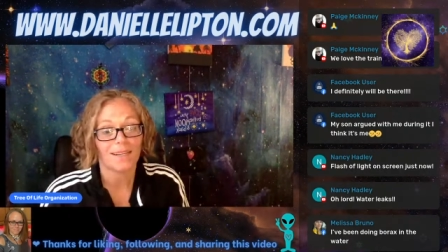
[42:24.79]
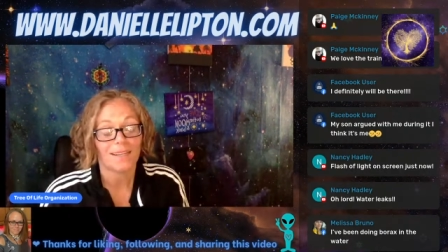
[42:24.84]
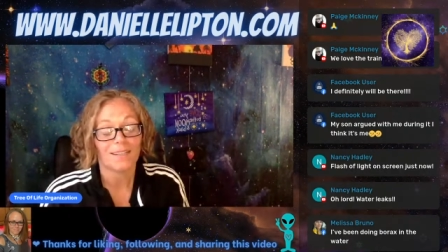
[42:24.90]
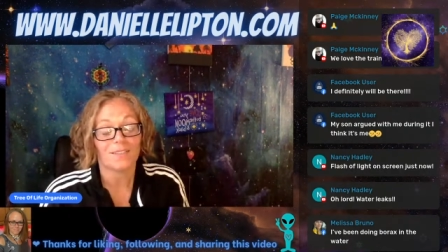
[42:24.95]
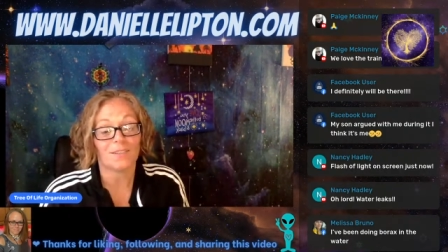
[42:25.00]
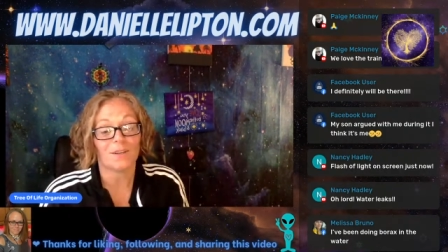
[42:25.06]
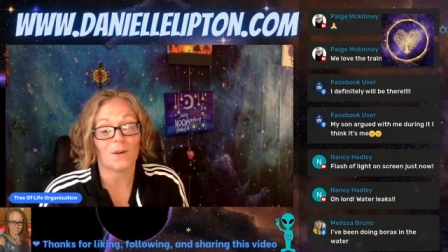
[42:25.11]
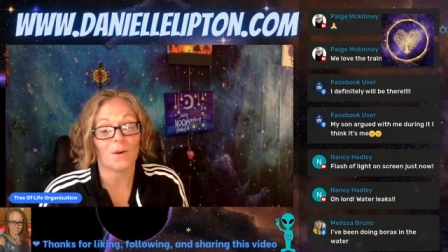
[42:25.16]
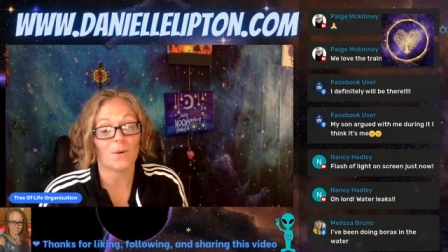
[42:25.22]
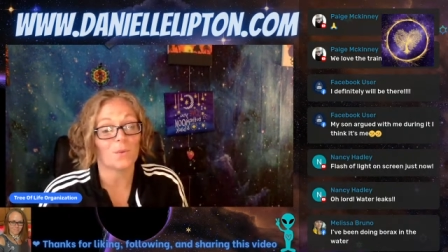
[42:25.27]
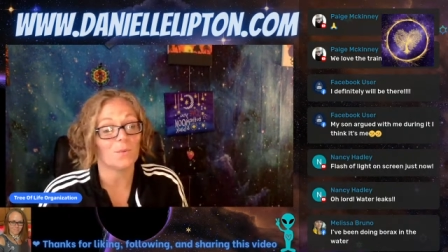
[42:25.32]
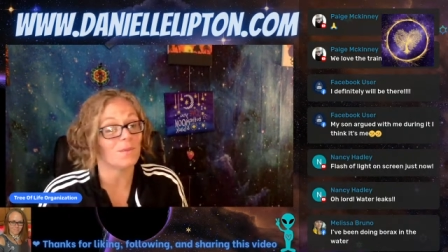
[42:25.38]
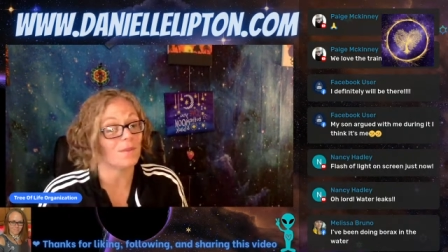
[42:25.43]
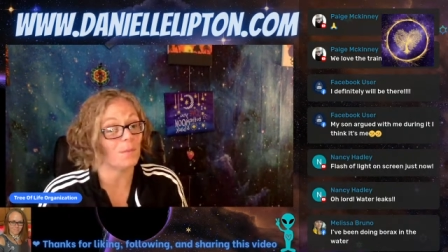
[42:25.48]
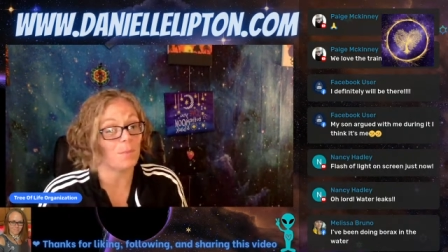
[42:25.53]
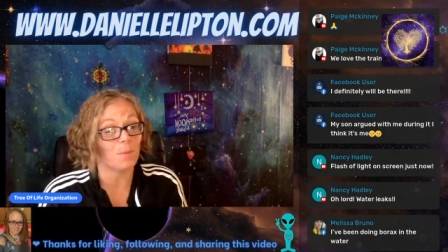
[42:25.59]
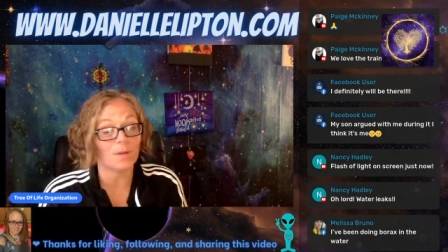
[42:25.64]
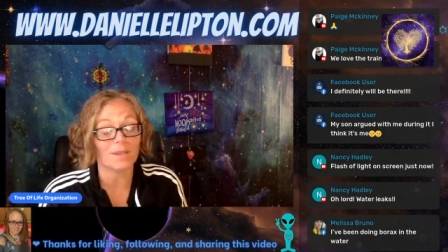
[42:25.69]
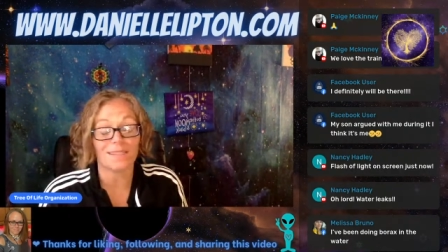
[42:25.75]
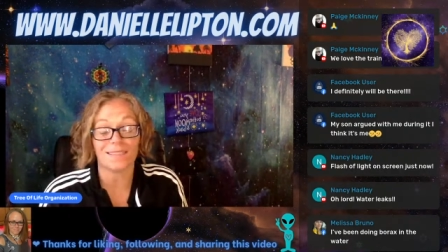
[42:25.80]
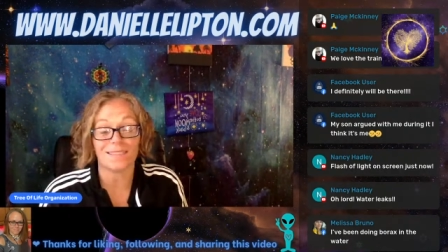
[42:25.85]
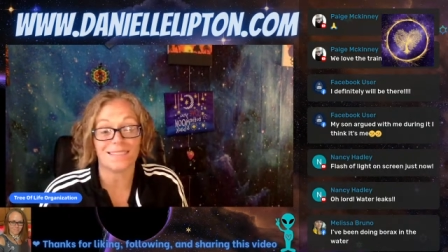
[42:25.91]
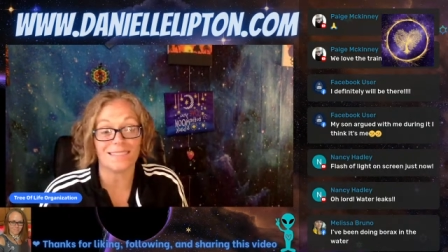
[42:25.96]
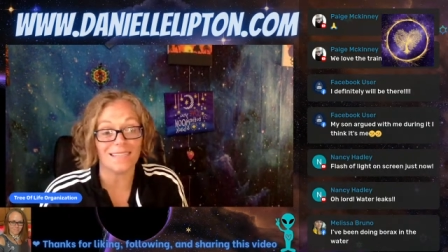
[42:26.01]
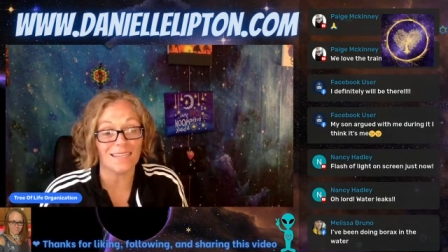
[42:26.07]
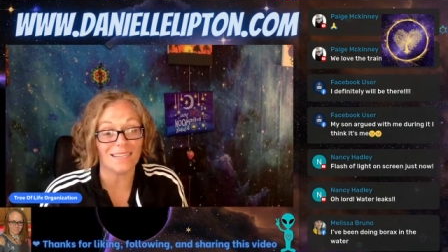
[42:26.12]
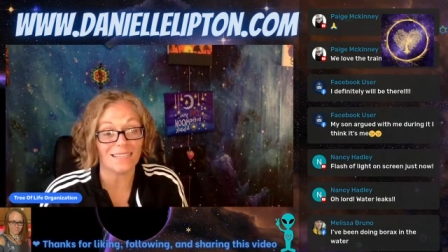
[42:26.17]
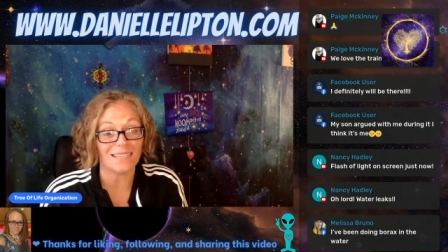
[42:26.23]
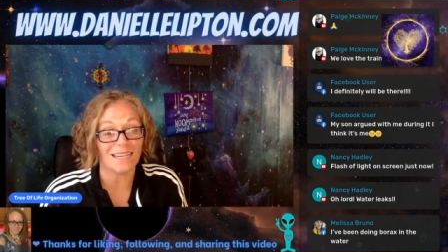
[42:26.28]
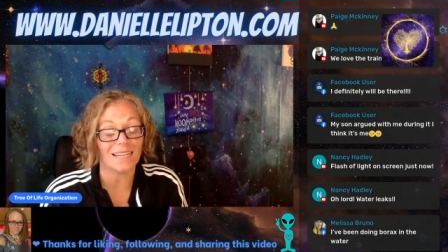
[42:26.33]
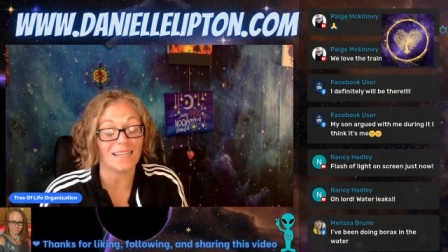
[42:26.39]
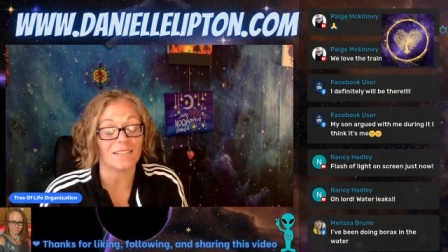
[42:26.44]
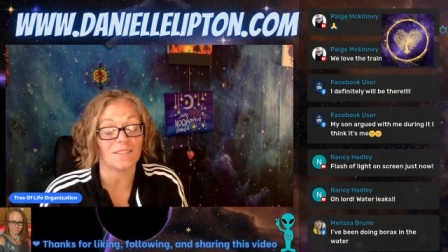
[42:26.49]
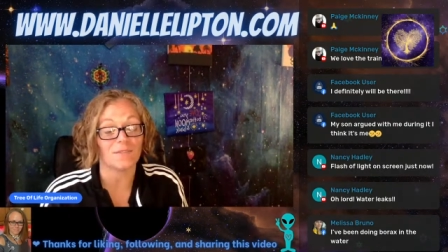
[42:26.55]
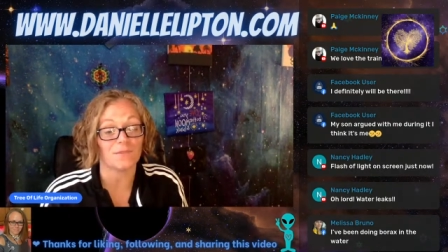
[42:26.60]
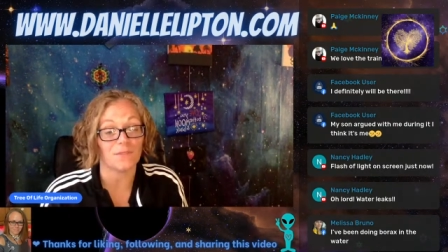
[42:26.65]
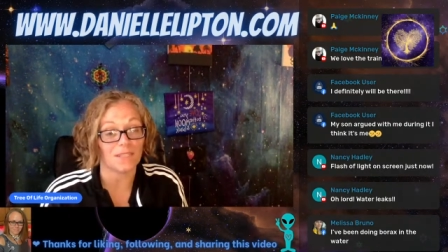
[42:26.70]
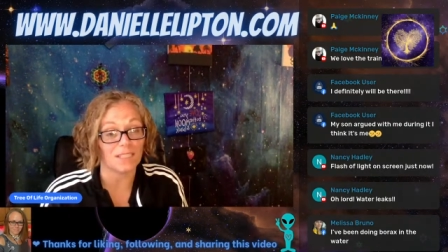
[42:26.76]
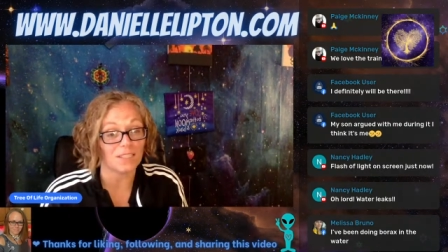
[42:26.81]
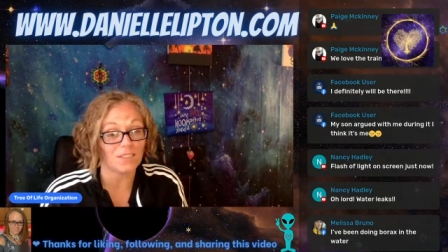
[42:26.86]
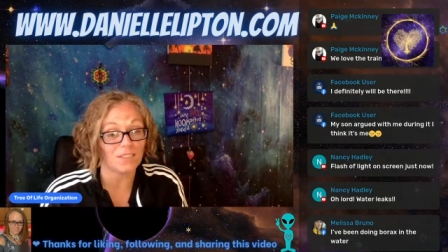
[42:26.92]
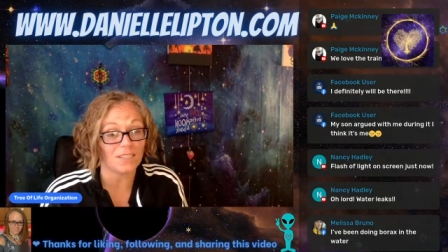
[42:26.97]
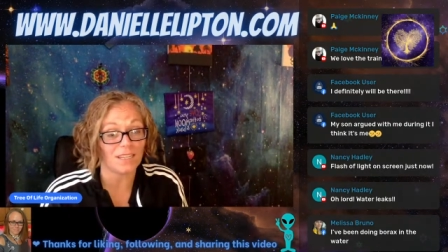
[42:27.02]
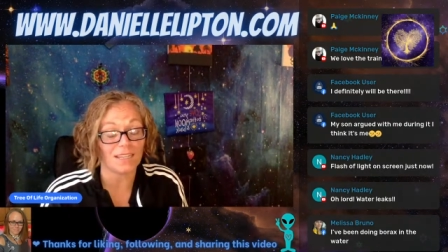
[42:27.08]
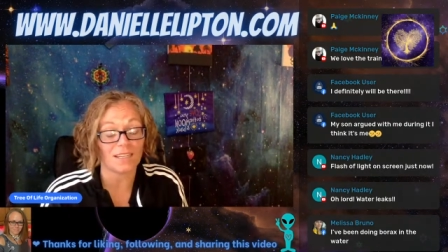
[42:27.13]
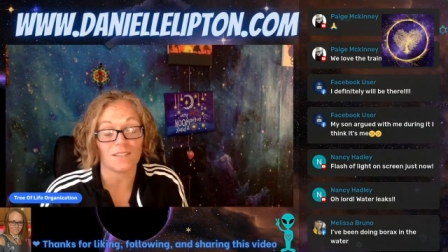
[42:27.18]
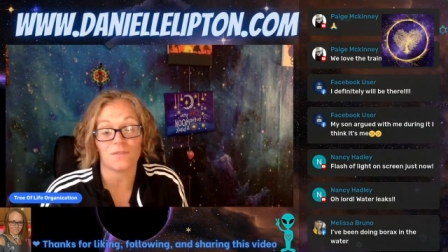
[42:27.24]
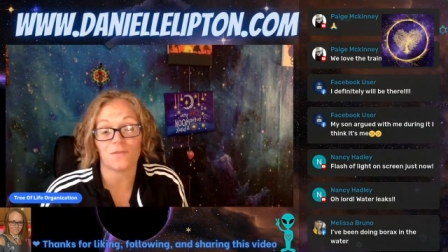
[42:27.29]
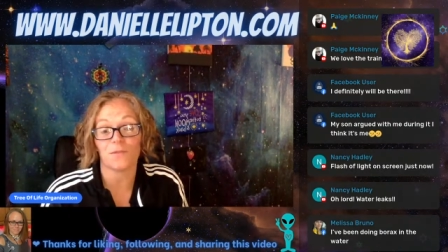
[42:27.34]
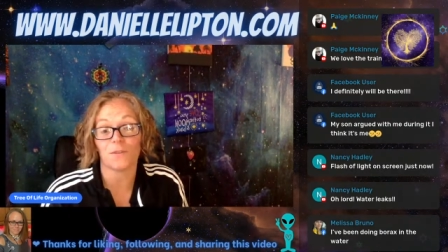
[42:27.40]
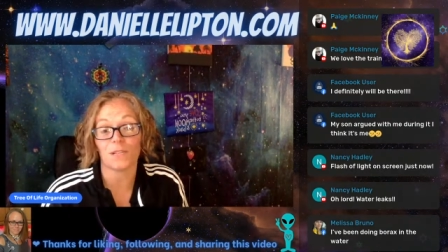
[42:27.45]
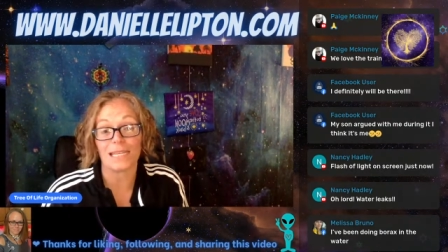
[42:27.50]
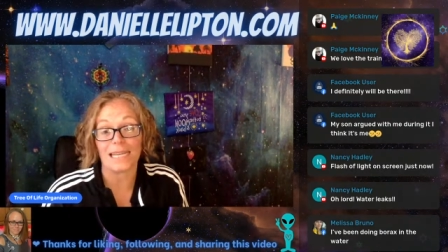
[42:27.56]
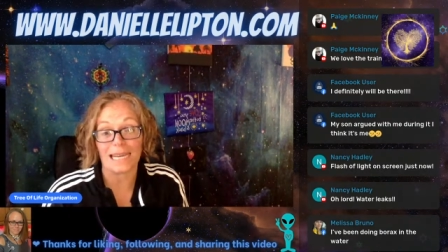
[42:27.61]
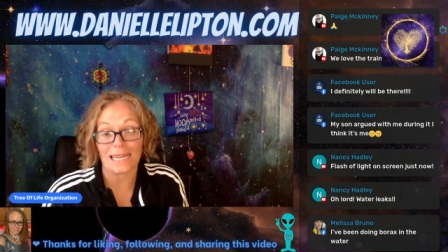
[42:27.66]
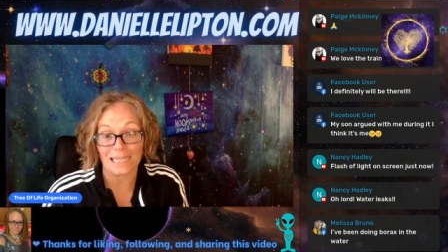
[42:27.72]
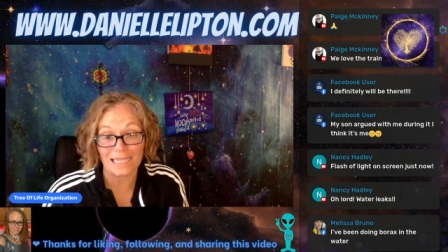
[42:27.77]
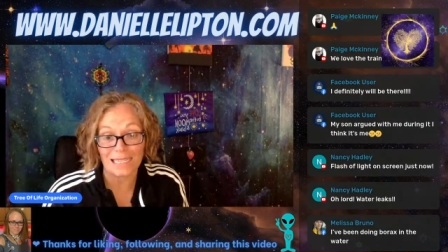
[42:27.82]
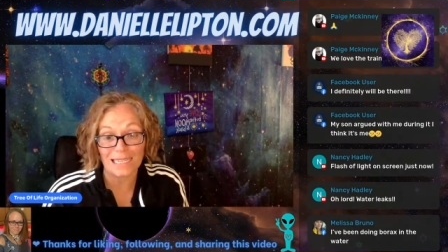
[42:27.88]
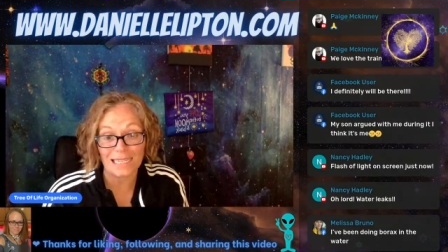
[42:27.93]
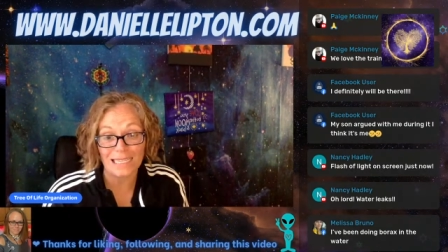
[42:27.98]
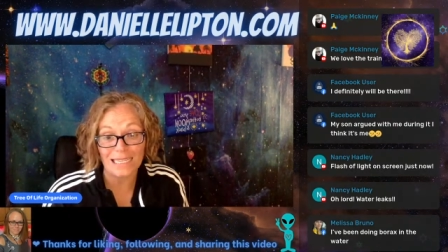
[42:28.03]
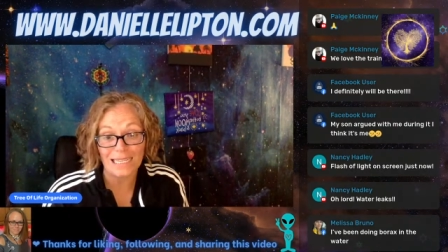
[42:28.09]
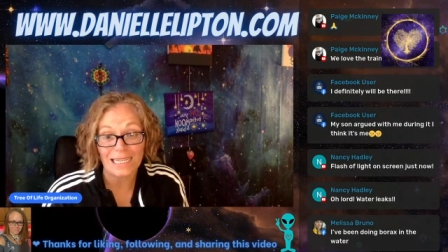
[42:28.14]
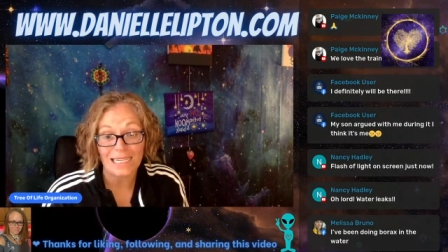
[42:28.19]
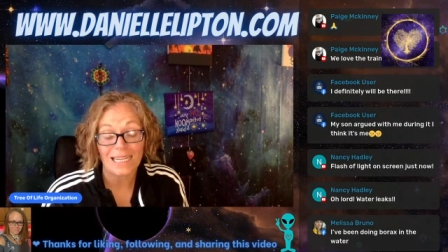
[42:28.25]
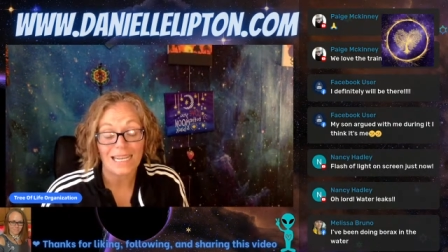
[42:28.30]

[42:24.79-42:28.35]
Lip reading: So the book is done. It is finished. It is fully edited.